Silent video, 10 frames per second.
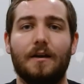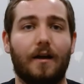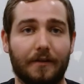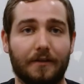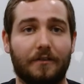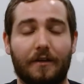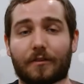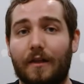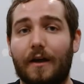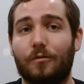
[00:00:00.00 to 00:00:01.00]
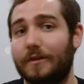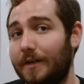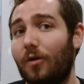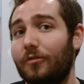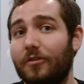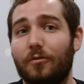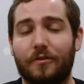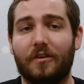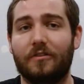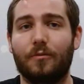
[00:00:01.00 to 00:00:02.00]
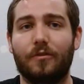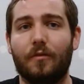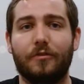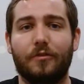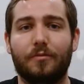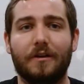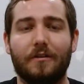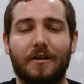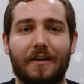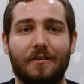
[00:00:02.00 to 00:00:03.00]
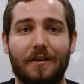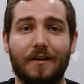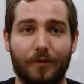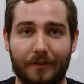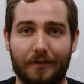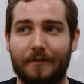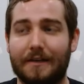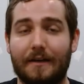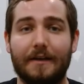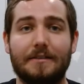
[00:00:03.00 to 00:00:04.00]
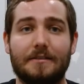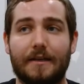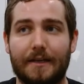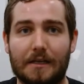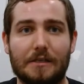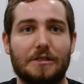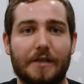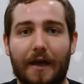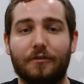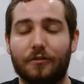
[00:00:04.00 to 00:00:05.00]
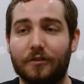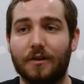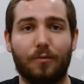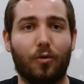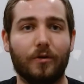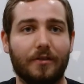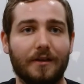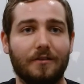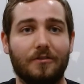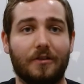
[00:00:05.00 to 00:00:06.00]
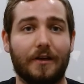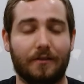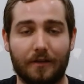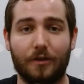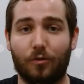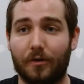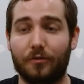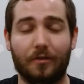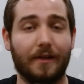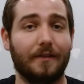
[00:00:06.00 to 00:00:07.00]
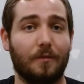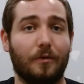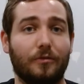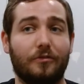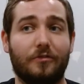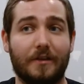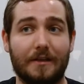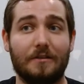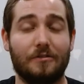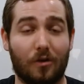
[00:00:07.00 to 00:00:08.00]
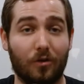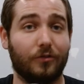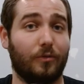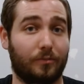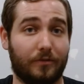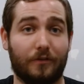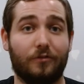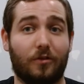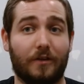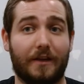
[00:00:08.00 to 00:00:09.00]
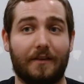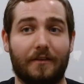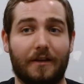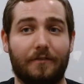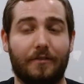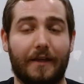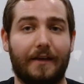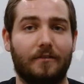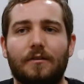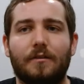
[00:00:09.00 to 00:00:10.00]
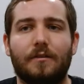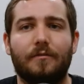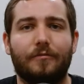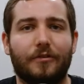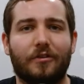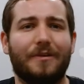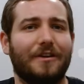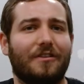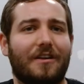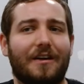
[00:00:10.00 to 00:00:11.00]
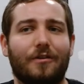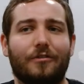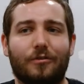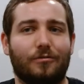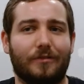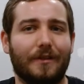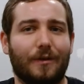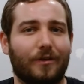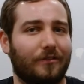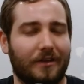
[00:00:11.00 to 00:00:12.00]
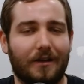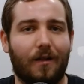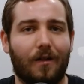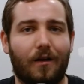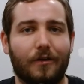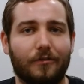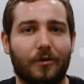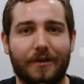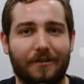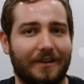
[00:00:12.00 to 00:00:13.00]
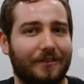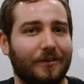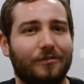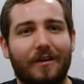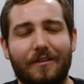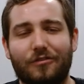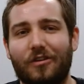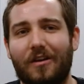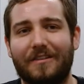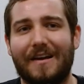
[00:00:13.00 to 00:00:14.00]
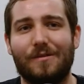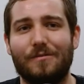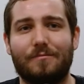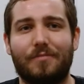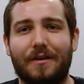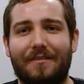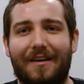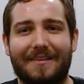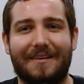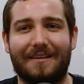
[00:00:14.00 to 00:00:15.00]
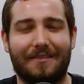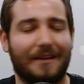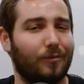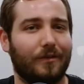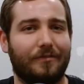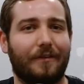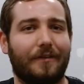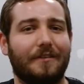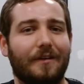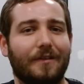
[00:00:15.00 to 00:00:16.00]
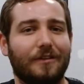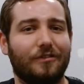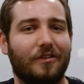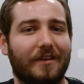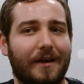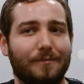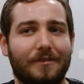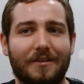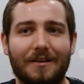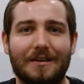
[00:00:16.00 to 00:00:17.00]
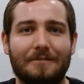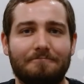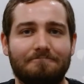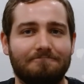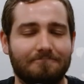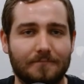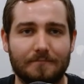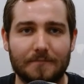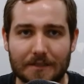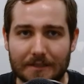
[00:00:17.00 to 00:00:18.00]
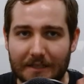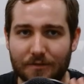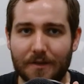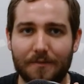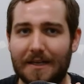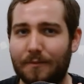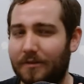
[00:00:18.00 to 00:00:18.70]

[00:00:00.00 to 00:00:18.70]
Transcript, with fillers: I think David Lowery also presents himself as a pretty good candidate with The Green Knight, and after seeing Poor Things, I think Yorgos Lanthimos is also a pretty strong candidate for that. For some reason, I also really want to see Alejandro Iñárritu try this genre out, but I can't think what fairy tale he should adapt. Let's maybe keep